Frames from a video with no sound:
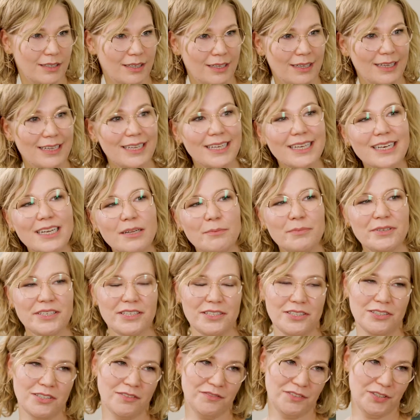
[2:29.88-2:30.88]
a little
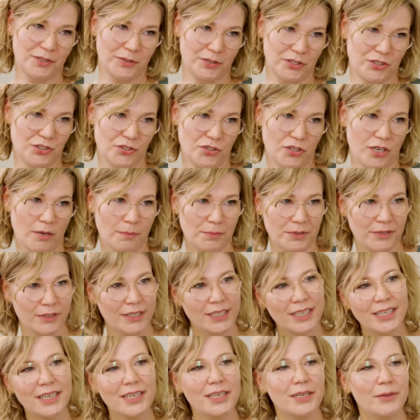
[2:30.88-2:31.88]
bit of your job,
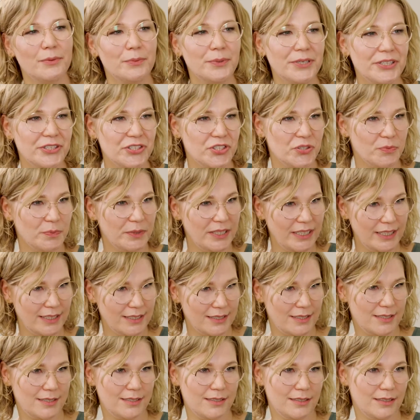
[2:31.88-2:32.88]
which
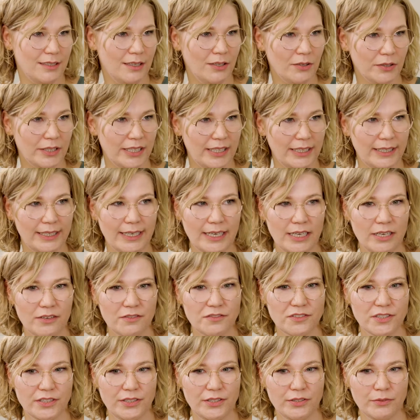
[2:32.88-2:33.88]
means looking
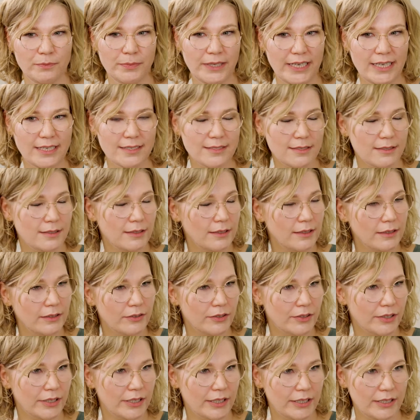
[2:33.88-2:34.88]
after your basal
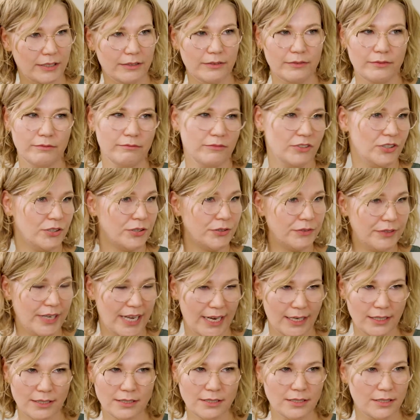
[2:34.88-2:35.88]
or
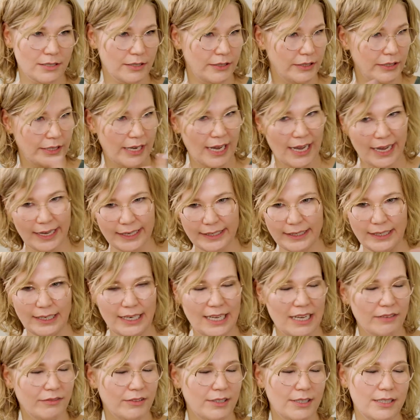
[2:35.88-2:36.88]
correct higher
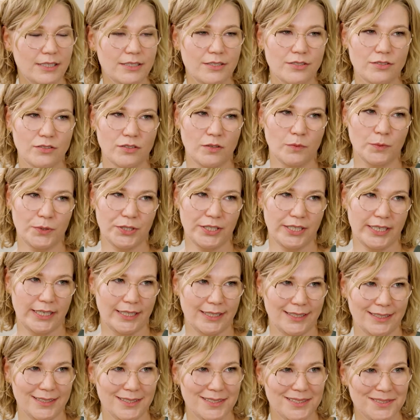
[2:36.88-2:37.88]
levels or what
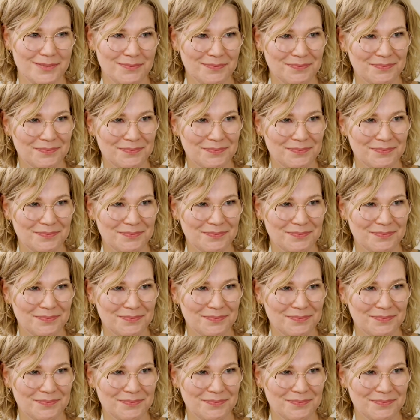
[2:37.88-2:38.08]
else.